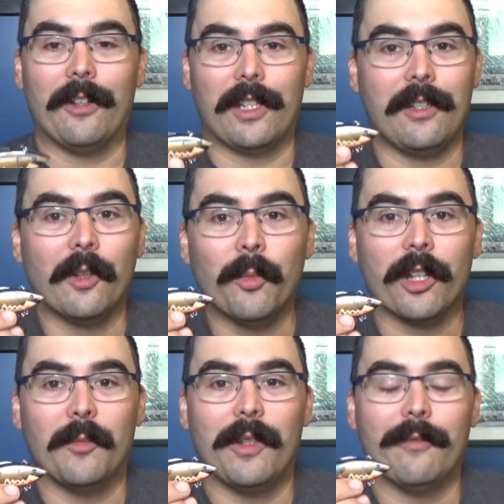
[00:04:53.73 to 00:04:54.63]
You can bring
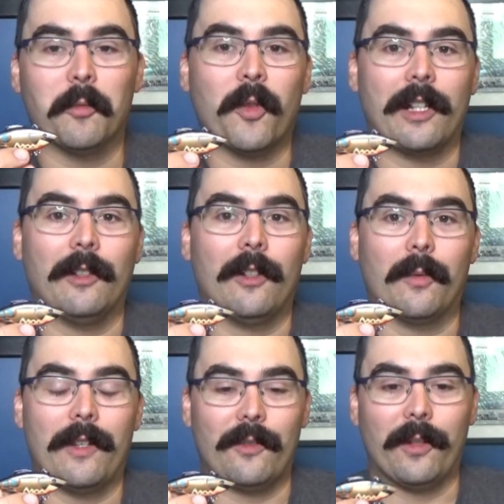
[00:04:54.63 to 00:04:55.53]
them in from quite a long
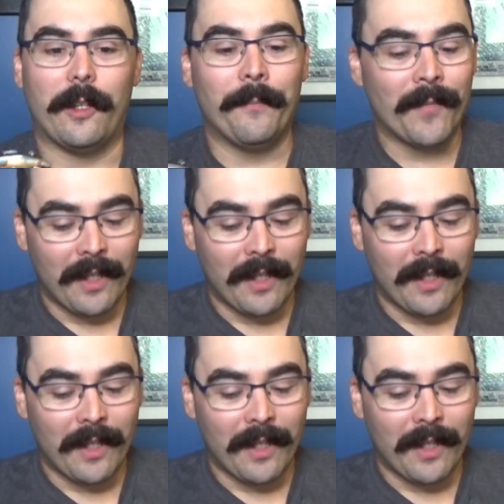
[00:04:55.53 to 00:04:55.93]
ways away,